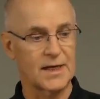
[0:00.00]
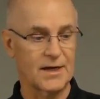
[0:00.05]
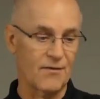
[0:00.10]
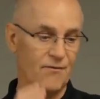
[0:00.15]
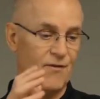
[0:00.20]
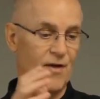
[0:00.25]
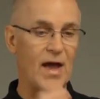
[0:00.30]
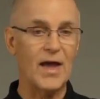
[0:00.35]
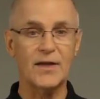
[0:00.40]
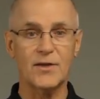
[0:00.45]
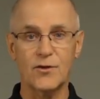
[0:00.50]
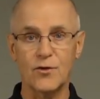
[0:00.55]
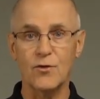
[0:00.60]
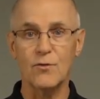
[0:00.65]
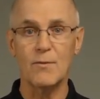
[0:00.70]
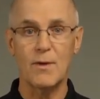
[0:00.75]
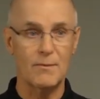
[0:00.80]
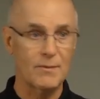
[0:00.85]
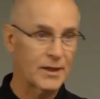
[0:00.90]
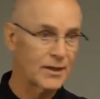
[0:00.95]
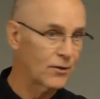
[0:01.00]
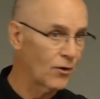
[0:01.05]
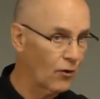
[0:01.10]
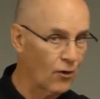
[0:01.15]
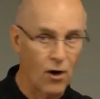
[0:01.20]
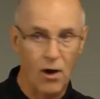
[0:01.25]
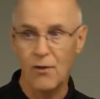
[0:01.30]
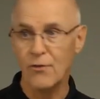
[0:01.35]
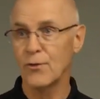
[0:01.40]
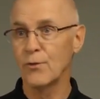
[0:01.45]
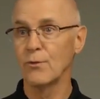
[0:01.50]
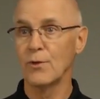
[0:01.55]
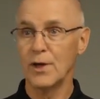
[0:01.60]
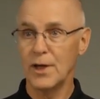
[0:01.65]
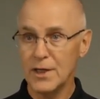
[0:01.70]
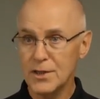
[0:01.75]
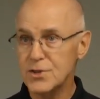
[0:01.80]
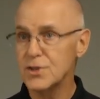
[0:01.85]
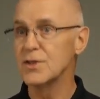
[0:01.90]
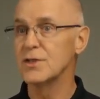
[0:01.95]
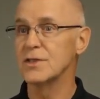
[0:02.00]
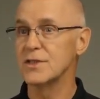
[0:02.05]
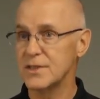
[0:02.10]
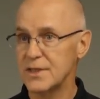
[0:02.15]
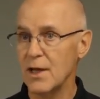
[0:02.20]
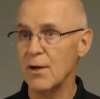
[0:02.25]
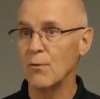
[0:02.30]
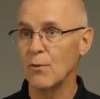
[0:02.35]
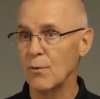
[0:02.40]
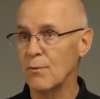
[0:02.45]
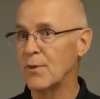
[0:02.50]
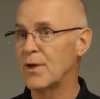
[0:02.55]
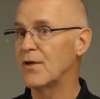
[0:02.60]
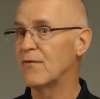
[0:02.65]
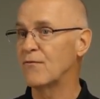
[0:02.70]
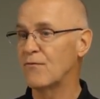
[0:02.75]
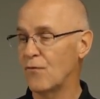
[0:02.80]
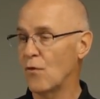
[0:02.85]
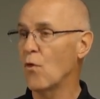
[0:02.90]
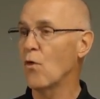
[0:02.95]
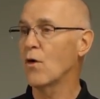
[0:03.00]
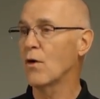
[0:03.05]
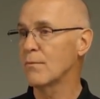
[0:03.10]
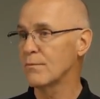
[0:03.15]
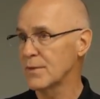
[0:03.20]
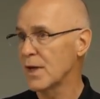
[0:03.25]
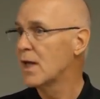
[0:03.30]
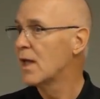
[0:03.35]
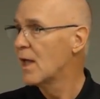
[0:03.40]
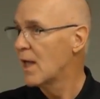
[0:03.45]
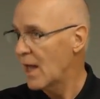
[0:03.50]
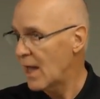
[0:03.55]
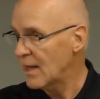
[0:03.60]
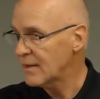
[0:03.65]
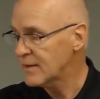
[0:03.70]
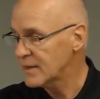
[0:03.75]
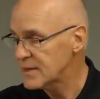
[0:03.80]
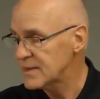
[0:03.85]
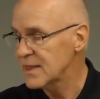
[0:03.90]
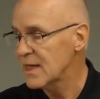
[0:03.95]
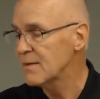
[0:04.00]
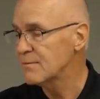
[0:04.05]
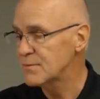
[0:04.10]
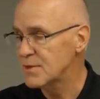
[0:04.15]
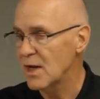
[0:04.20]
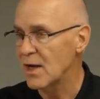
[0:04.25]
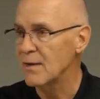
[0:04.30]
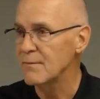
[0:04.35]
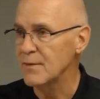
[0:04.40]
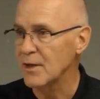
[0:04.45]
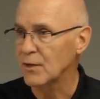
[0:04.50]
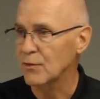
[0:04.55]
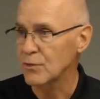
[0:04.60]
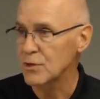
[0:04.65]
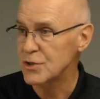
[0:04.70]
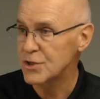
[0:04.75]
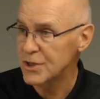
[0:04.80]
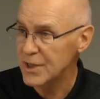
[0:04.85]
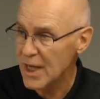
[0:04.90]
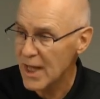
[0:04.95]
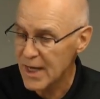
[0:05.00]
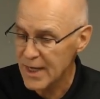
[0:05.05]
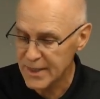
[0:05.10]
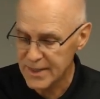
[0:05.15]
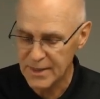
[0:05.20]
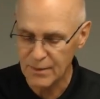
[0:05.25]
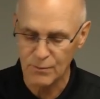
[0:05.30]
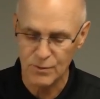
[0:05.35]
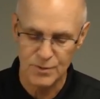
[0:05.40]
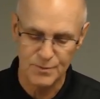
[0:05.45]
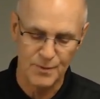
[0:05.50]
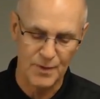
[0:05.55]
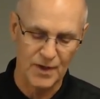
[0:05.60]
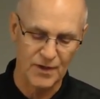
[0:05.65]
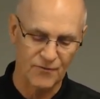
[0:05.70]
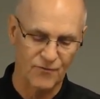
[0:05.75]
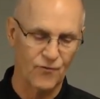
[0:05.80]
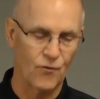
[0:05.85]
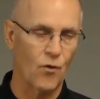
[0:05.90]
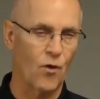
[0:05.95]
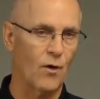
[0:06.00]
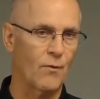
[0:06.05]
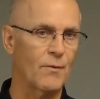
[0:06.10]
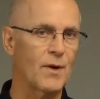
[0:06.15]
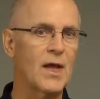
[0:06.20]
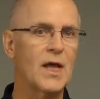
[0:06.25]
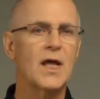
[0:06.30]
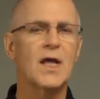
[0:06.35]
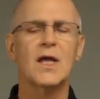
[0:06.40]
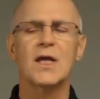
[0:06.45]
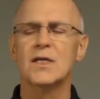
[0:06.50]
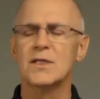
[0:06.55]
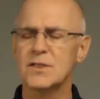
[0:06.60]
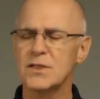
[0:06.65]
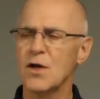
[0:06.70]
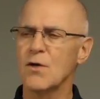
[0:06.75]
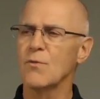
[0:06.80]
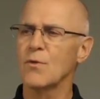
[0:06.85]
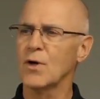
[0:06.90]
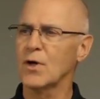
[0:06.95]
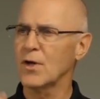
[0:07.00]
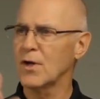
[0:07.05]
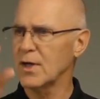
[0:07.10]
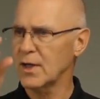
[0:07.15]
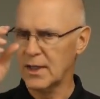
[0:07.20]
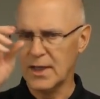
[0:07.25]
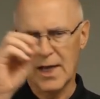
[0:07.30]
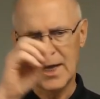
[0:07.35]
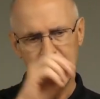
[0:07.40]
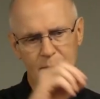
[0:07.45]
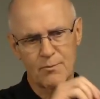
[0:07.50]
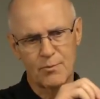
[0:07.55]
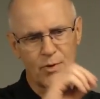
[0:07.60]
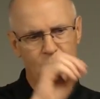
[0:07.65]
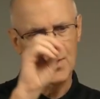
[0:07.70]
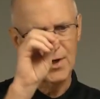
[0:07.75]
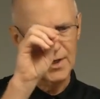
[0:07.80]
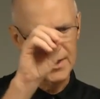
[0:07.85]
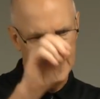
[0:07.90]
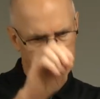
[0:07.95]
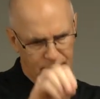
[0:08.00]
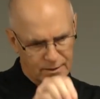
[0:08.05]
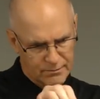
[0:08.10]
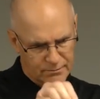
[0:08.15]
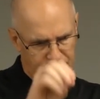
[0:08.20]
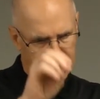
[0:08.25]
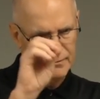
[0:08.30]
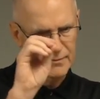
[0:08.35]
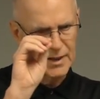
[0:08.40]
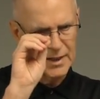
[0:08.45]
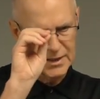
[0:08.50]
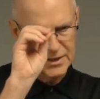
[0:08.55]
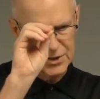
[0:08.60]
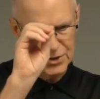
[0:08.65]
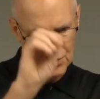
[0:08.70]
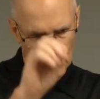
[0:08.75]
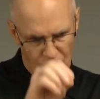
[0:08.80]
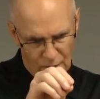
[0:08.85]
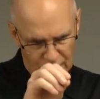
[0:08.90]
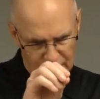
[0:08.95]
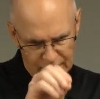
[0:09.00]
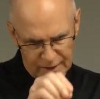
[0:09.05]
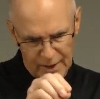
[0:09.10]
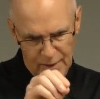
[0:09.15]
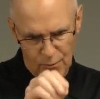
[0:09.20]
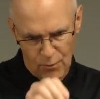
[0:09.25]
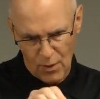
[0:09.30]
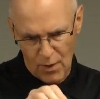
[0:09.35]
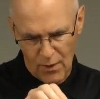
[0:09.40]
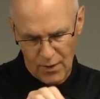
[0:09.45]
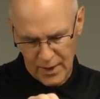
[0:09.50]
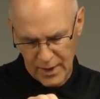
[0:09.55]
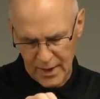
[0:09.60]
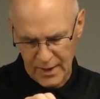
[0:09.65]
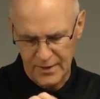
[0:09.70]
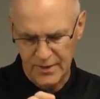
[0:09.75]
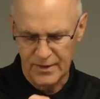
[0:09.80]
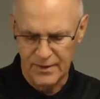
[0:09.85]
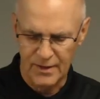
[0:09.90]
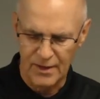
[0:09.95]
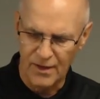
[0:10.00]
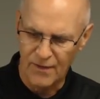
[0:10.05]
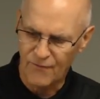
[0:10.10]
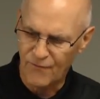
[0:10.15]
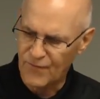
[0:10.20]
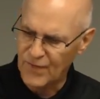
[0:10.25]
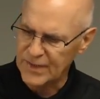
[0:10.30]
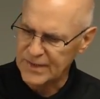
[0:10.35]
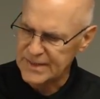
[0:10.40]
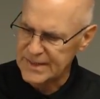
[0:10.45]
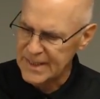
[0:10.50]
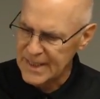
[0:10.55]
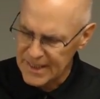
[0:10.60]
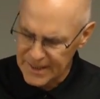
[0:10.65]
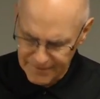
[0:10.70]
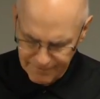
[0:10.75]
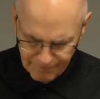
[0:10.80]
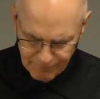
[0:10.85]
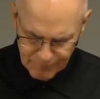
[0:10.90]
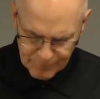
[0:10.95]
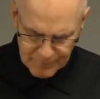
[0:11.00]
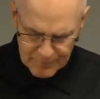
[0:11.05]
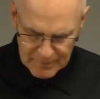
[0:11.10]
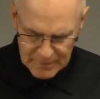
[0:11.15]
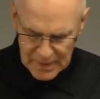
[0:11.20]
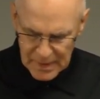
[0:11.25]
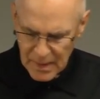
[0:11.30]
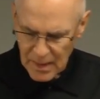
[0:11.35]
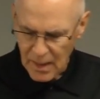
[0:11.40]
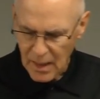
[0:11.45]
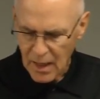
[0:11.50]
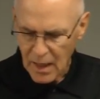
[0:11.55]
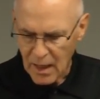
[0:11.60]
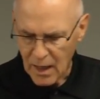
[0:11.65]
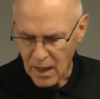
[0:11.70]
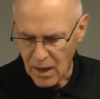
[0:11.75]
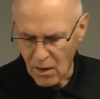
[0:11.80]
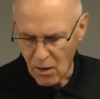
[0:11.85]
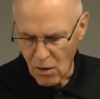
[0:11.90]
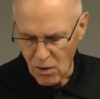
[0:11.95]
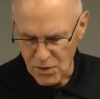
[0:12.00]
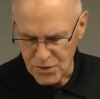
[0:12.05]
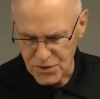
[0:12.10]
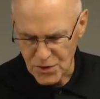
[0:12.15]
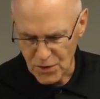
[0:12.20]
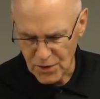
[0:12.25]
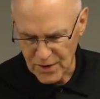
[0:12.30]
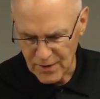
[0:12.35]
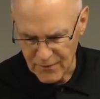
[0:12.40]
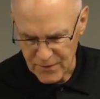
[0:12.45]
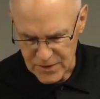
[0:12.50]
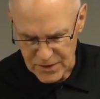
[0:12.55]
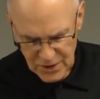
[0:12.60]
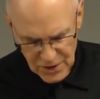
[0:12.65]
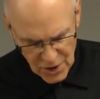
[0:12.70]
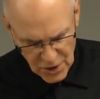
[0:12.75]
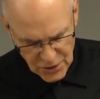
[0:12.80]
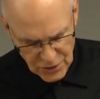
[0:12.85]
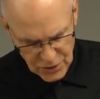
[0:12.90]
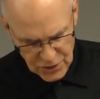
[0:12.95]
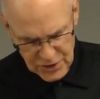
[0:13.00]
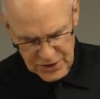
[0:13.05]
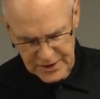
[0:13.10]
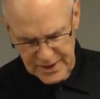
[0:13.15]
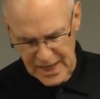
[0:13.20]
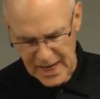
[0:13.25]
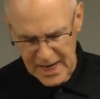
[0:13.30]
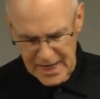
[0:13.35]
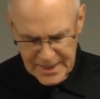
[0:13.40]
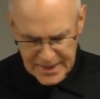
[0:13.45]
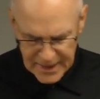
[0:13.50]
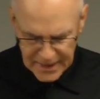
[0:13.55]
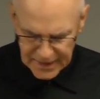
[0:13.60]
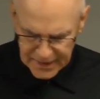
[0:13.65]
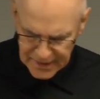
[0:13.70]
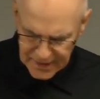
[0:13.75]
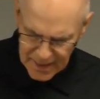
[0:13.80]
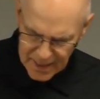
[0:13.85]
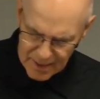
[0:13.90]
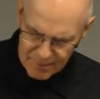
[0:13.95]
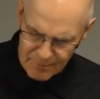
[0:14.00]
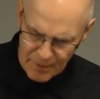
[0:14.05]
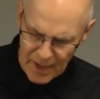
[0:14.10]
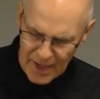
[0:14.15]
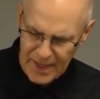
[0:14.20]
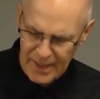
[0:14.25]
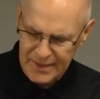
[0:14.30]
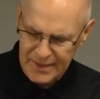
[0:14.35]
in a vacuum. I mean, there are other religions that were being formed at the same time that Christianity was being formed. So we're going to kind of put it historically where it fits in. Also give us an understanding by